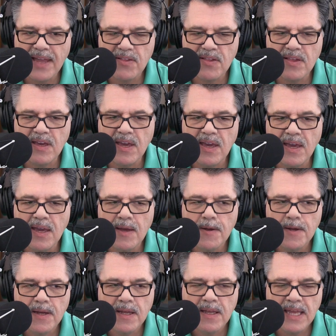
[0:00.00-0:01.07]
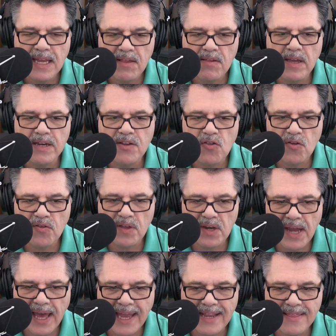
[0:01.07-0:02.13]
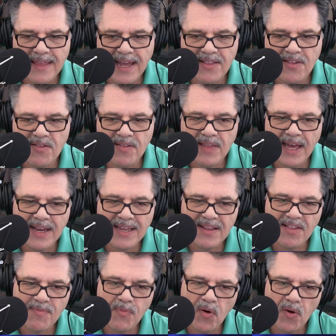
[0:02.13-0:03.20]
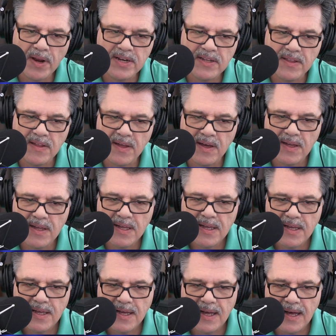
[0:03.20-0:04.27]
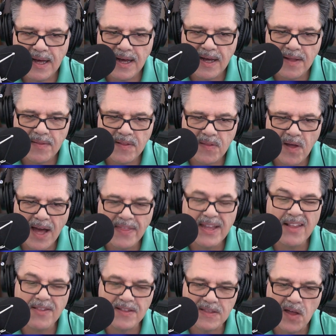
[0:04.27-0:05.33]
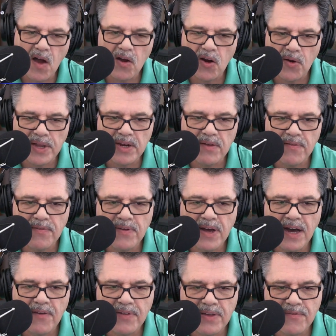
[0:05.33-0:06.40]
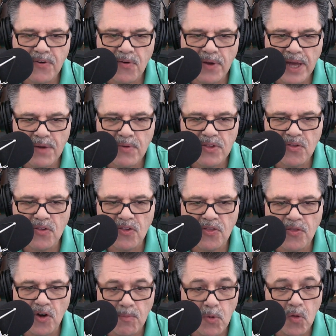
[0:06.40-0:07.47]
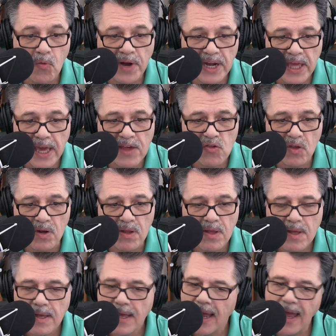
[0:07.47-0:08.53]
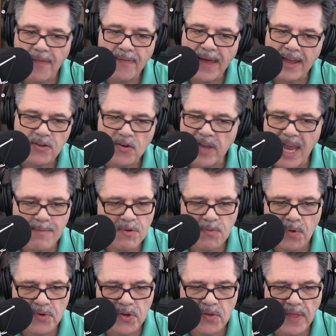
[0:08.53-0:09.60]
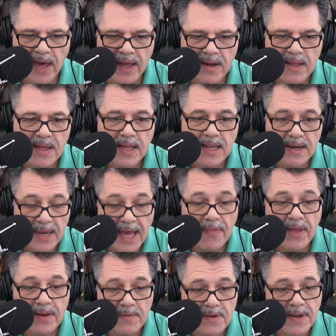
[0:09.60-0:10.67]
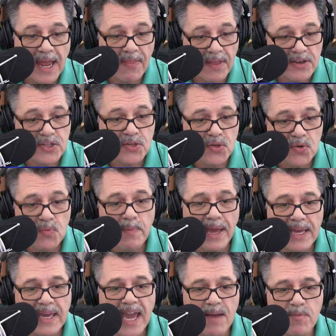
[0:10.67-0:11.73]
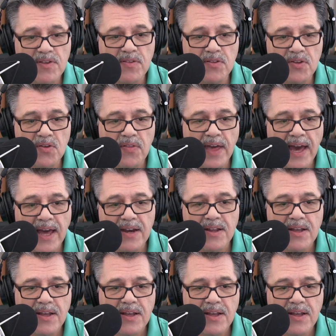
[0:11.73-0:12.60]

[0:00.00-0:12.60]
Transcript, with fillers: see heat signatures at night. That's That gets more into the uh, the I think it's the longer end of, of infrared, which is thermal radiation, and that your camera won't do that. But now, they, now they, do make cameras that do that,